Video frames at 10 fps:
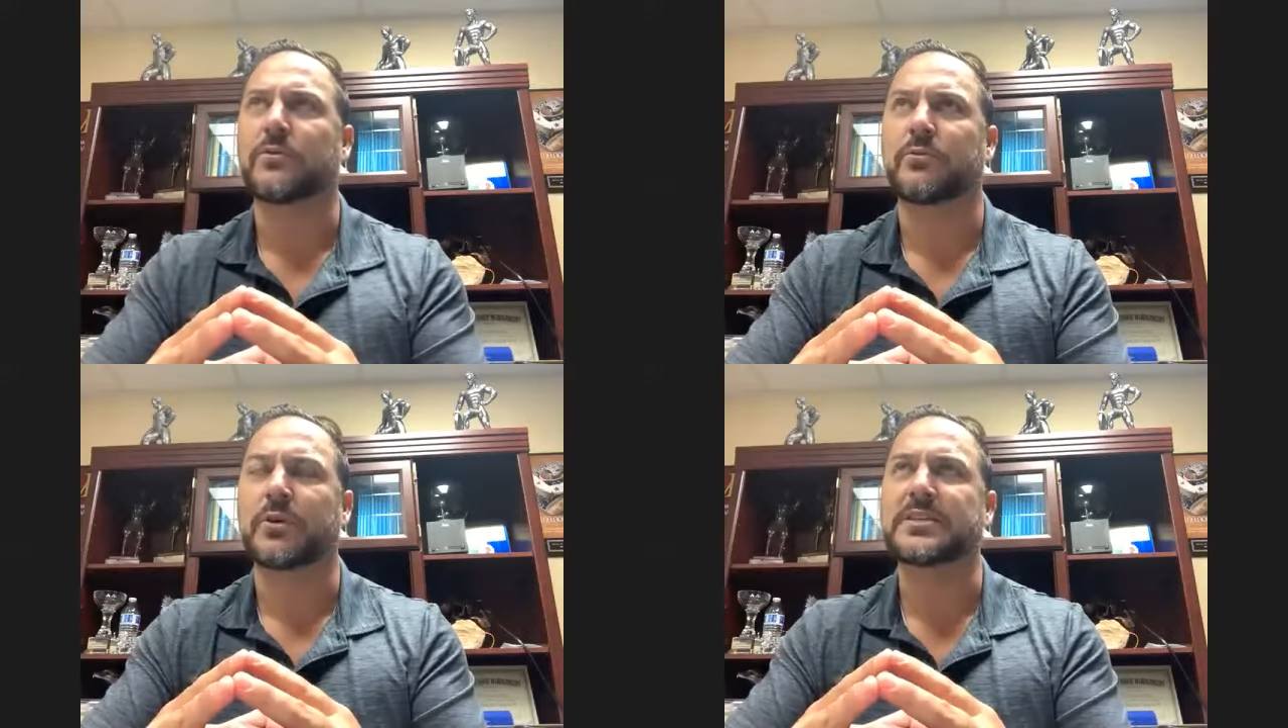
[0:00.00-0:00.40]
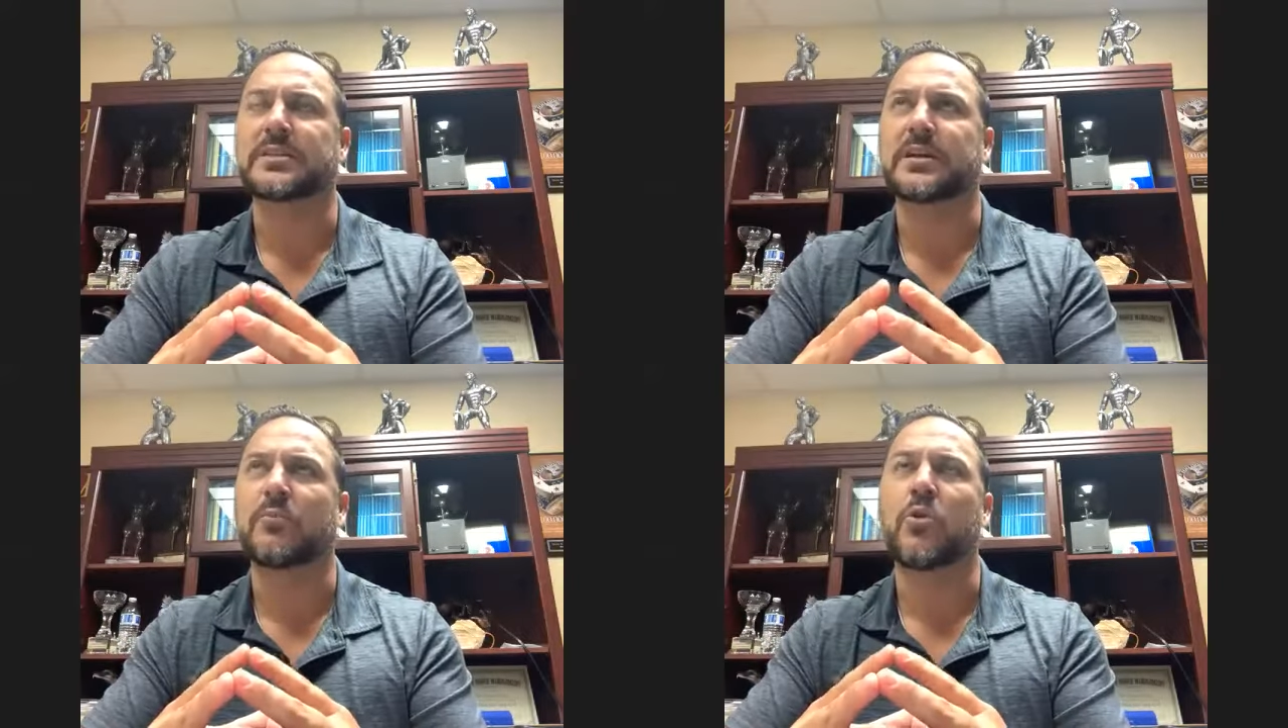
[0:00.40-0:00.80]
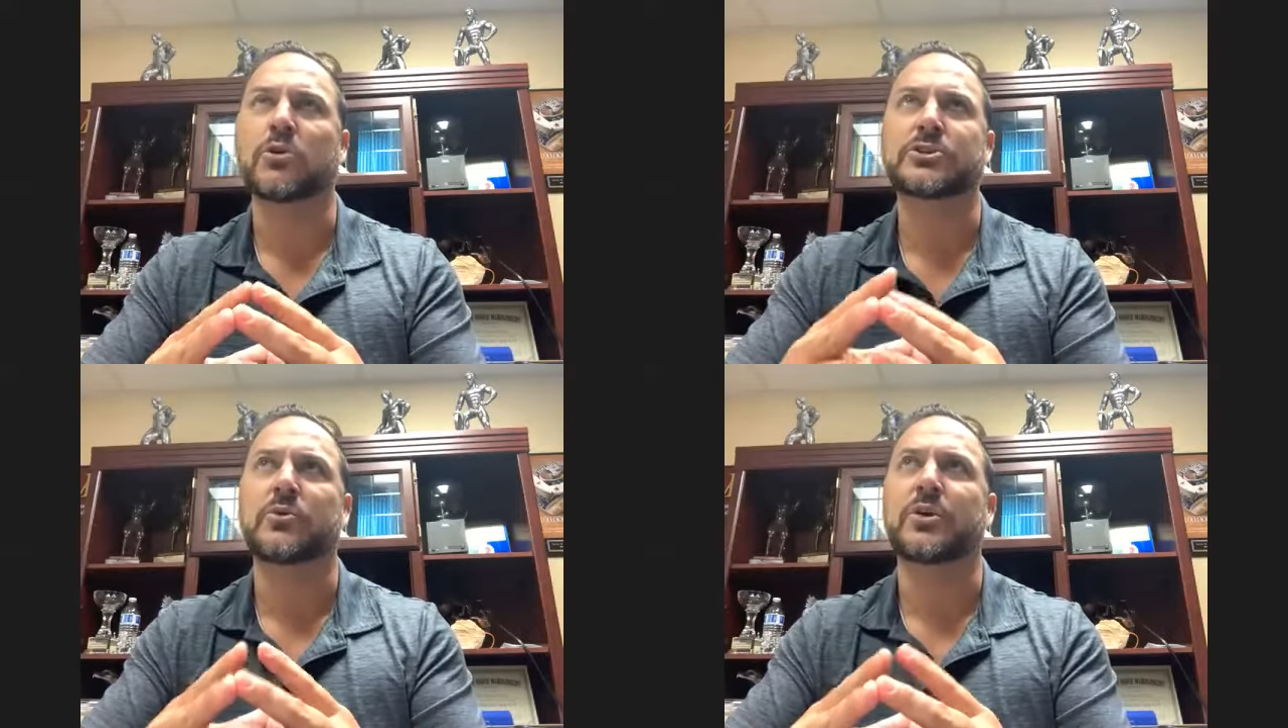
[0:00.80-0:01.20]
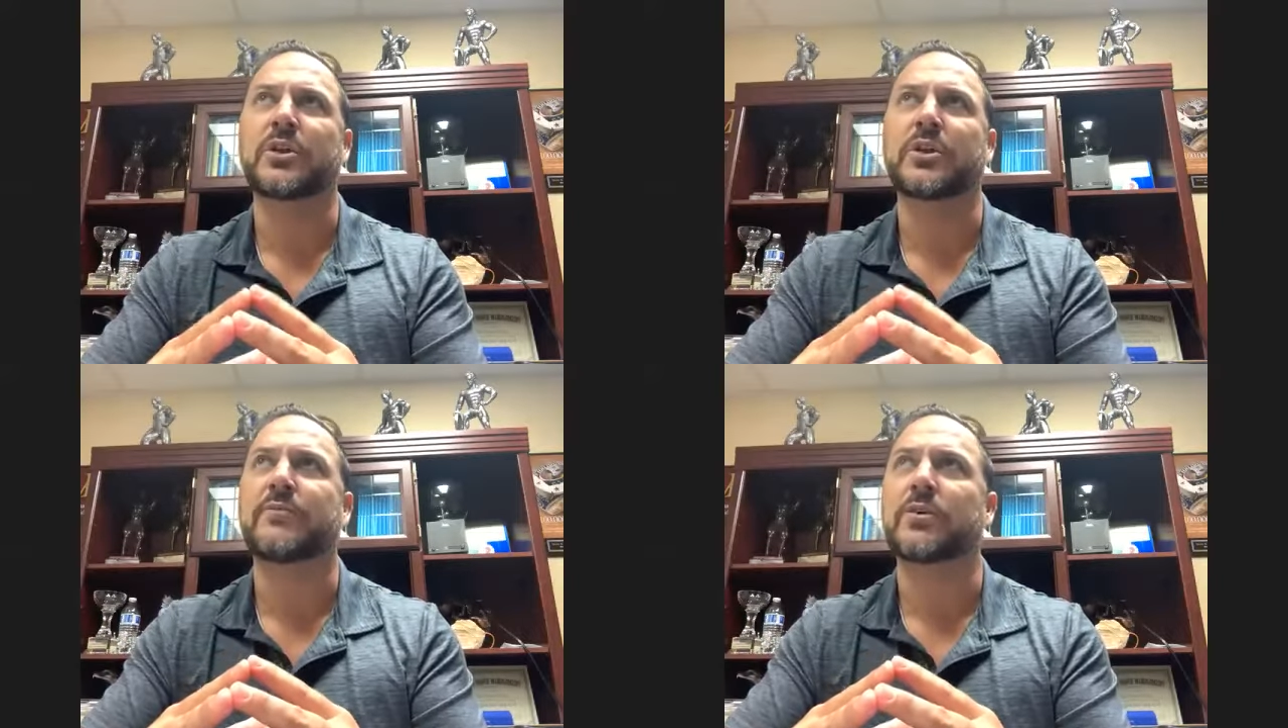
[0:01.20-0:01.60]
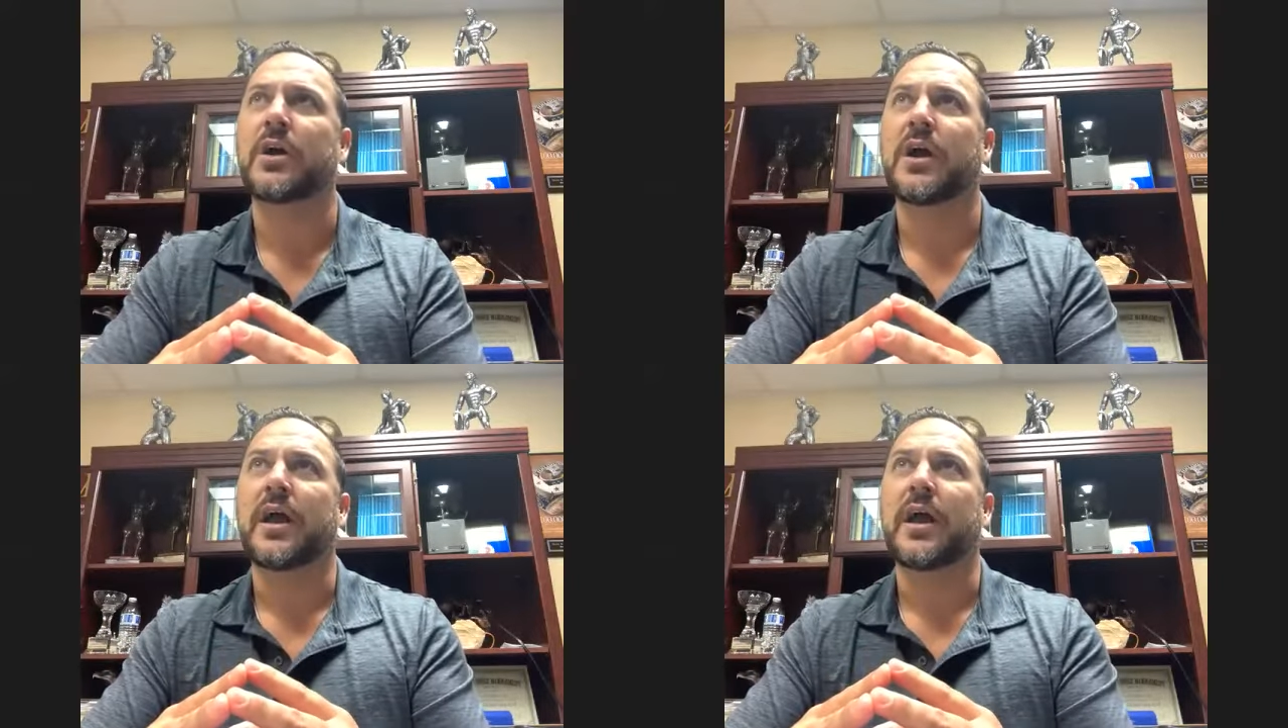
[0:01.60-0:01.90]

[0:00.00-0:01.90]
for recently, more so than ever.